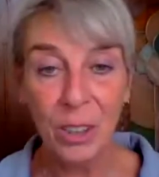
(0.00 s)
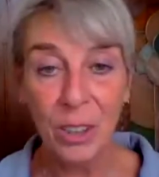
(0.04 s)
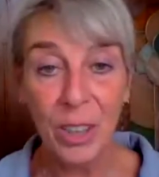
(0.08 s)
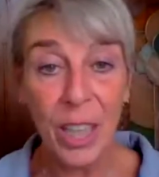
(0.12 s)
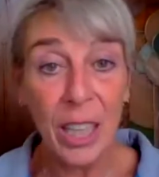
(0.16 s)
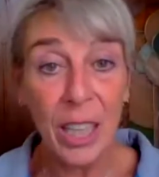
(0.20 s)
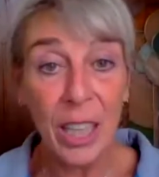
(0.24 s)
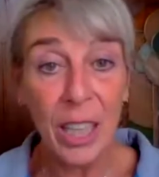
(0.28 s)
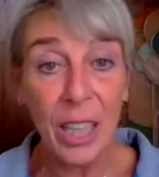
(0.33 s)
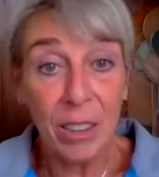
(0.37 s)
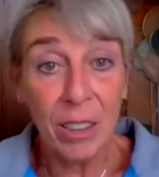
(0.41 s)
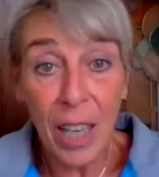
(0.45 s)
No,
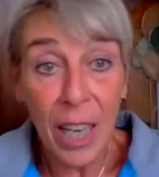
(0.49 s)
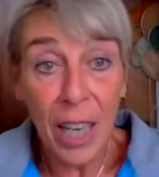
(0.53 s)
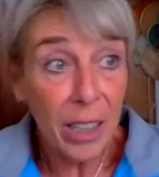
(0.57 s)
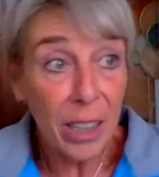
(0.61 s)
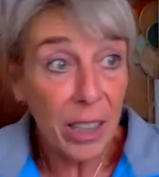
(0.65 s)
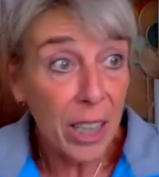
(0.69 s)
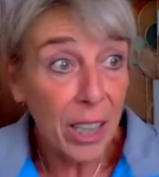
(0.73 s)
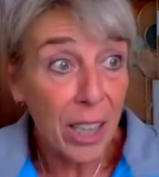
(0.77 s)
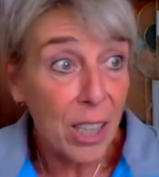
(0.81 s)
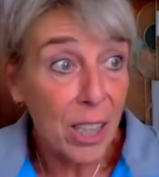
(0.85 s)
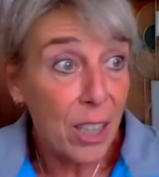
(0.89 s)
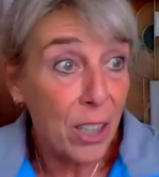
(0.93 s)
they
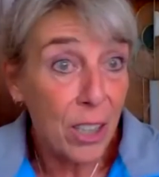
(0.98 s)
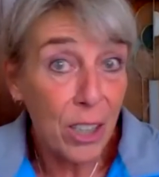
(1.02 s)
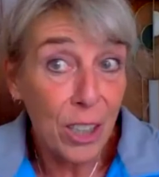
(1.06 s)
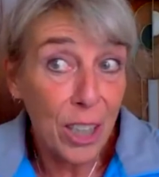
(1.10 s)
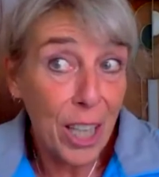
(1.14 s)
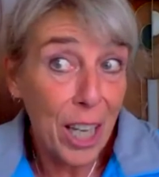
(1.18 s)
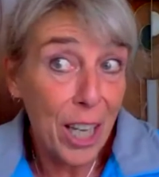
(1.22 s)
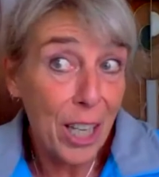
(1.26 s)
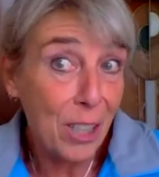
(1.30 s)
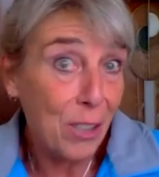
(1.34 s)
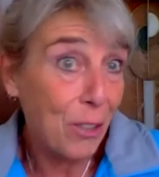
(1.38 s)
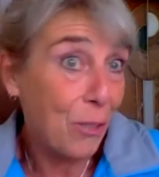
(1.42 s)
think
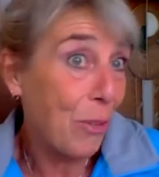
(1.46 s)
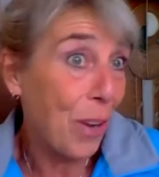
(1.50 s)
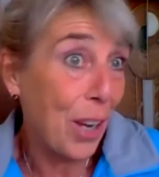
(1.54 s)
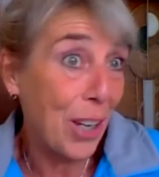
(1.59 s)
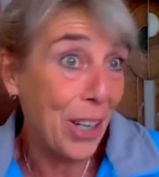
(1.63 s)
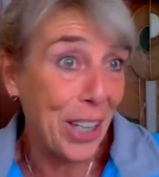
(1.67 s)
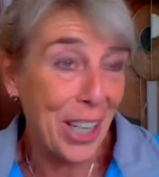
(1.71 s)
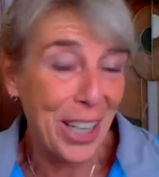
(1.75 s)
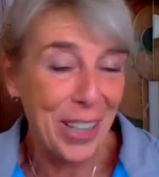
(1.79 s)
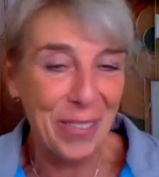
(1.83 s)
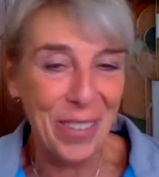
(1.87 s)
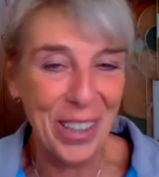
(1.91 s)
it's
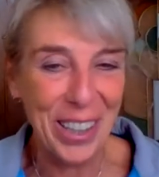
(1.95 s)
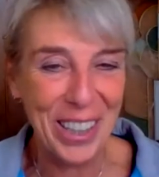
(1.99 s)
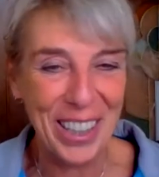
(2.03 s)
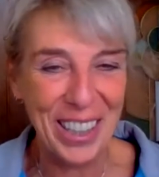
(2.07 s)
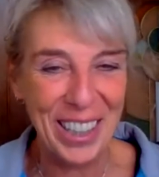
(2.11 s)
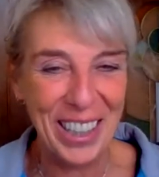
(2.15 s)
funny, but